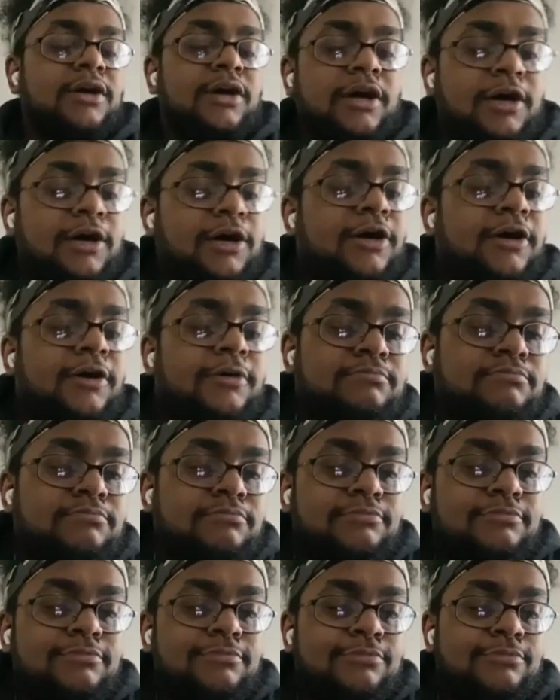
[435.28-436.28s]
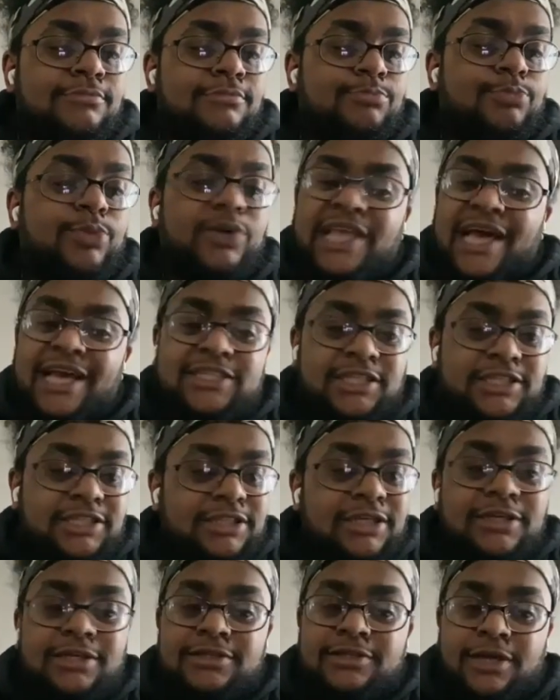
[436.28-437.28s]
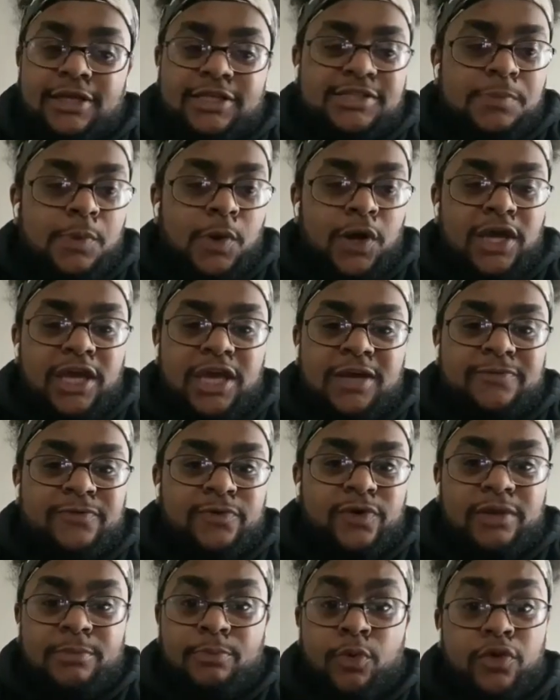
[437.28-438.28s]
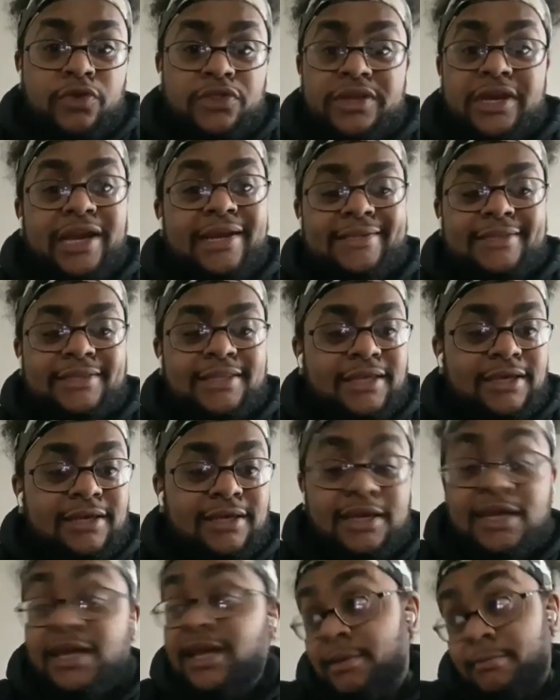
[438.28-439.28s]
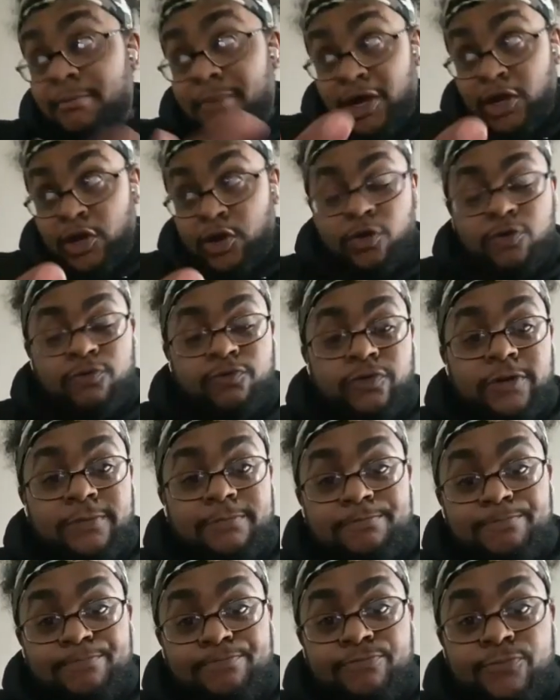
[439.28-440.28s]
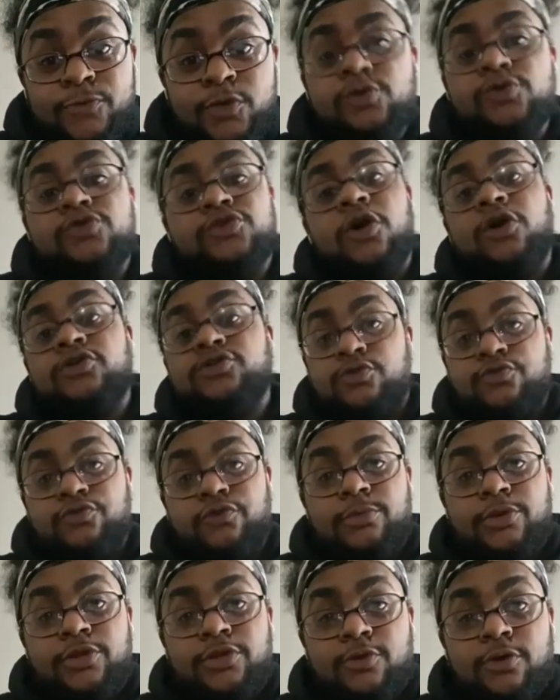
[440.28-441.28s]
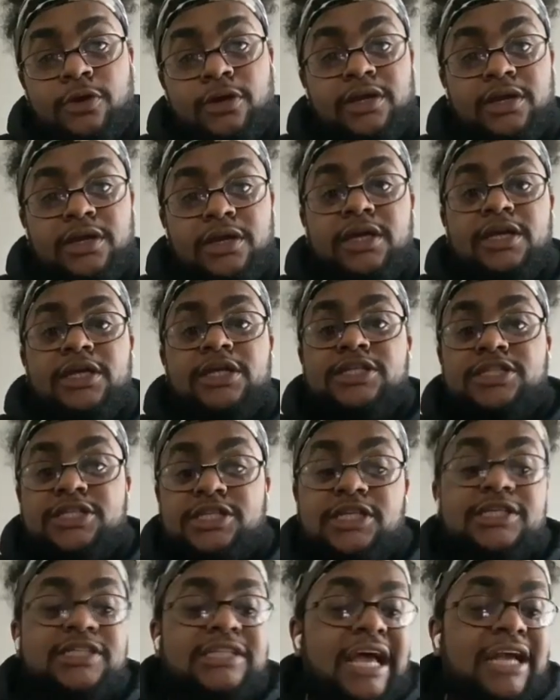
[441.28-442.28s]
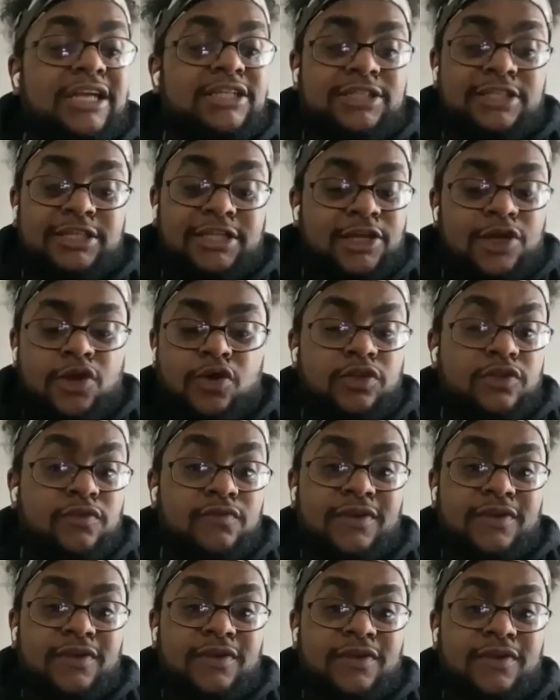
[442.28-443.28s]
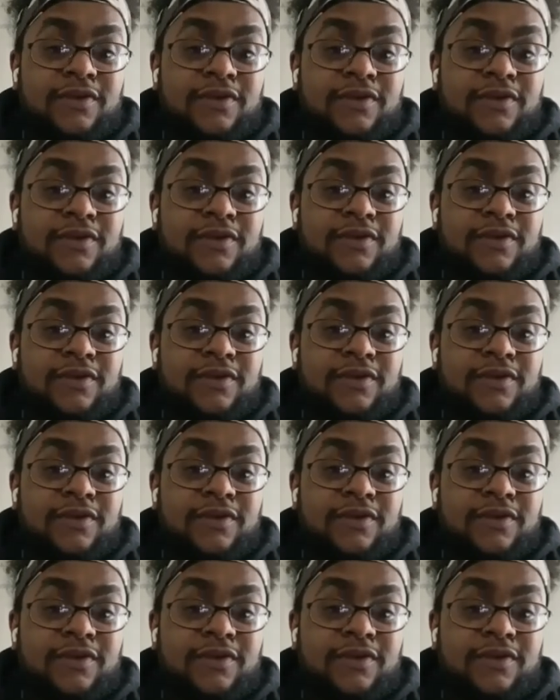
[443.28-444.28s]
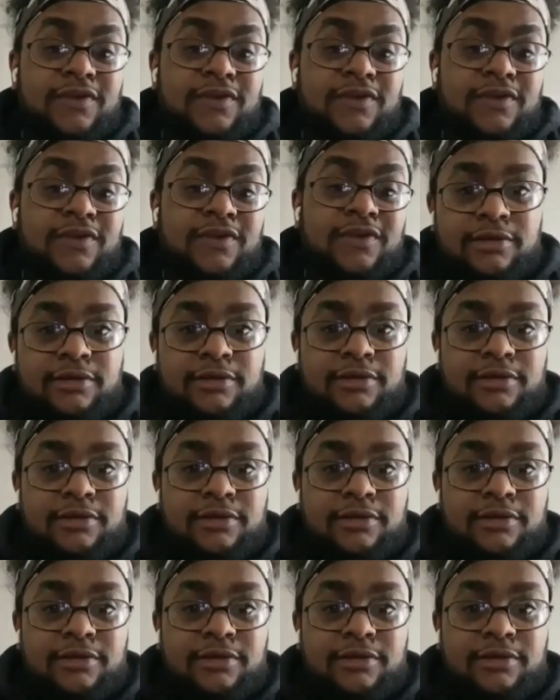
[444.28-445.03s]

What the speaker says: But that's just a small handful. And more than anything, my girlfriend, who is also from New York, she's actually the only one that even started like.